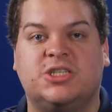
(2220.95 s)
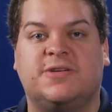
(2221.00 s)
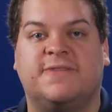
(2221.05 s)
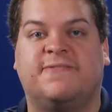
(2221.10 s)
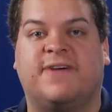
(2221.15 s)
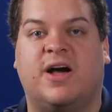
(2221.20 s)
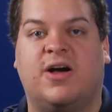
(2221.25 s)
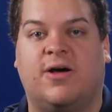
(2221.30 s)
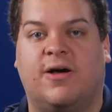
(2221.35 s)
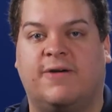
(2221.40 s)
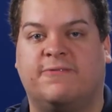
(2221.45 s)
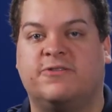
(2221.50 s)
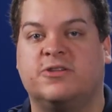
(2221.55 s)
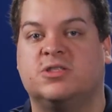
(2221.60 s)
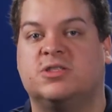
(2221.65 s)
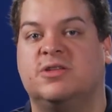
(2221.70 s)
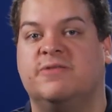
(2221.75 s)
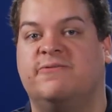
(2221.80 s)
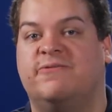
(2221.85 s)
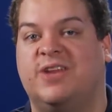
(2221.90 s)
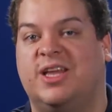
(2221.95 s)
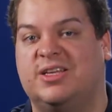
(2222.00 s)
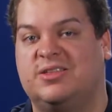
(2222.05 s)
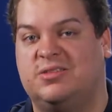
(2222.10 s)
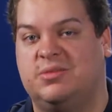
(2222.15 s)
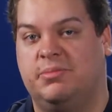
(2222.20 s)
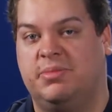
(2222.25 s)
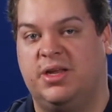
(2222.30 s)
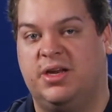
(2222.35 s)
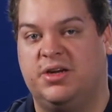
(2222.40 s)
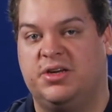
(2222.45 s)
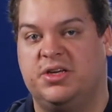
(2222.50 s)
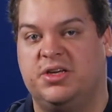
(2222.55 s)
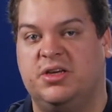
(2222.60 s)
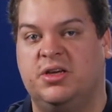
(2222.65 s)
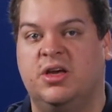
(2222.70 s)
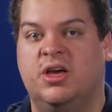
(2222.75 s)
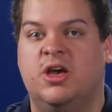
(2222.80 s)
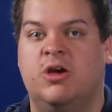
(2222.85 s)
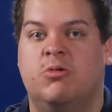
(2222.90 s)
file offers them flexibility
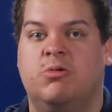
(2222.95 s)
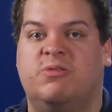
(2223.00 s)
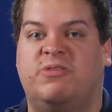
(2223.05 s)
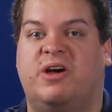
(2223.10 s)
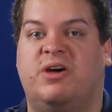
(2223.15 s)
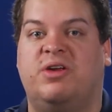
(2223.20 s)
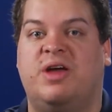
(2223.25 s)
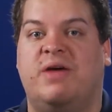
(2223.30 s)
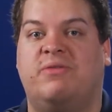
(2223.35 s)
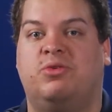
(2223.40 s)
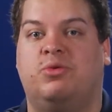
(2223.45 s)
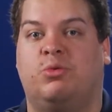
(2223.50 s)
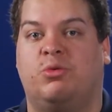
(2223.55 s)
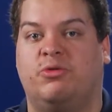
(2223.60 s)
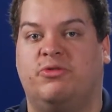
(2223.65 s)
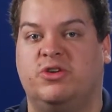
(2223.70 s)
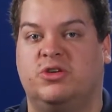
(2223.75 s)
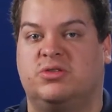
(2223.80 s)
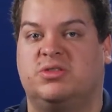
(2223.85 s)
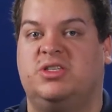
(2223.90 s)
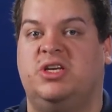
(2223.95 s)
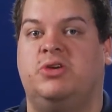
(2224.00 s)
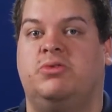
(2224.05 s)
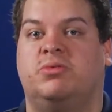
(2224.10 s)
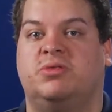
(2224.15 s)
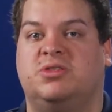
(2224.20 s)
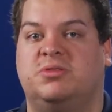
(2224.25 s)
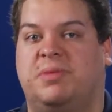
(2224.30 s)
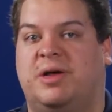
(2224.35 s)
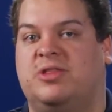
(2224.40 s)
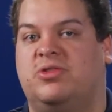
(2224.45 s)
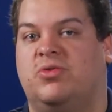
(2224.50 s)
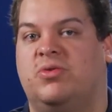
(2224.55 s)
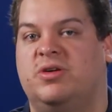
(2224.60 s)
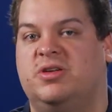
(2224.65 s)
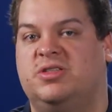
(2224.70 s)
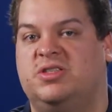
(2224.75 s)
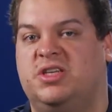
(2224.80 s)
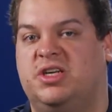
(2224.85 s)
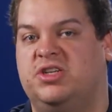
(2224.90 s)
without having to reveal secrets about the
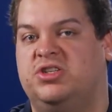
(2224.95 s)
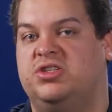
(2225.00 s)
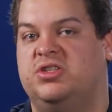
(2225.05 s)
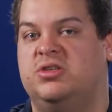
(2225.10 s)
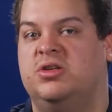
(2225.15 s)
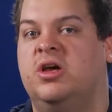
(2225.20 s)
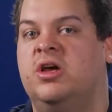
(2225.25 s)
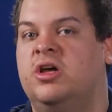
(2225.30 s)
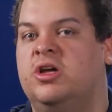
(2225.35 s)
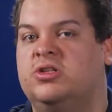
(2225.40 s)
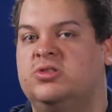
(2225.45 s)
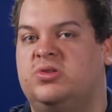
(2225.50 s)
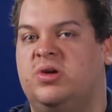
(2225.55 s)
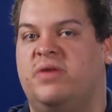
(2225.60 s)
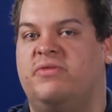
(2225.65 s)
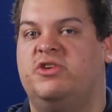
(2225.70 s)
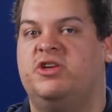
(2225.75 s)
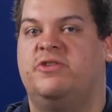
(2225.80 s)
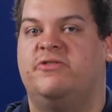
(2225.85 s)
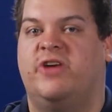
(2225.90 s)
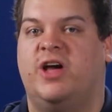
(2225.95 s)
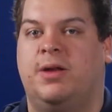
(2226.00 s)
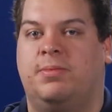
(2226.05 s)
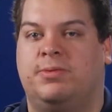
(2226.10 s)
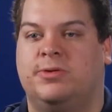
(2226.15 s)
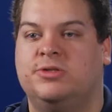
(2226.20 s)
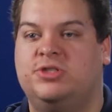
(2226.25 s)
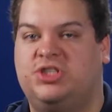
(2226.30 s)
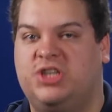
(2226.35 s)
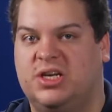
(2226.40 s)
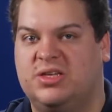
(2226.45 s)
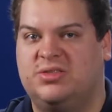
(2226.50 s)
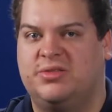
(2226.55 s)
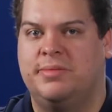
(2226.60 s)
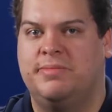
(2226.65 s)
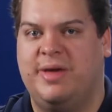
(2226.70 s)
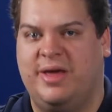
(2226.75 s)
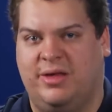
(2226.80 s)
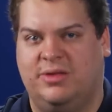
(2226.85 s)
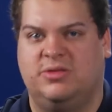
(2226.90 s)
organization to every developer just to
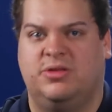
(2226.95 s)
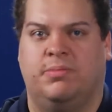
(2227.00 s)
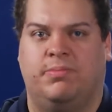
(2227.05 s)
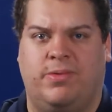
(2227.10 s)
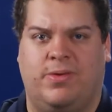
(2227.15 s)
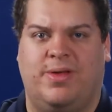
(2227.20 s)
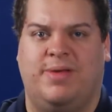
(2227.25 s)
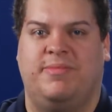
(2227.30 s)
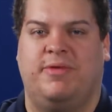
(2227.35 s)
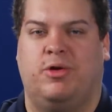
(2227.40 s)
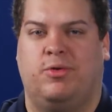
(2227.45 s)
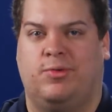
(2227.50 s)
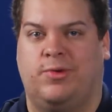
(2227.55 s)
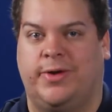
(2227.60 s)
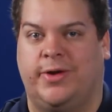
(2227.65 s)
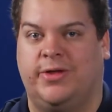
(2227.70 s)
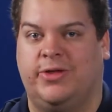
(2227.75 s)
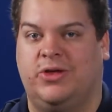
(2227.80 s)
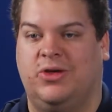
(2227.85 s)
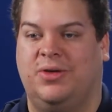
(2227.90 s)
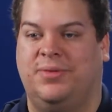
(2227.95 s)
make deployment work.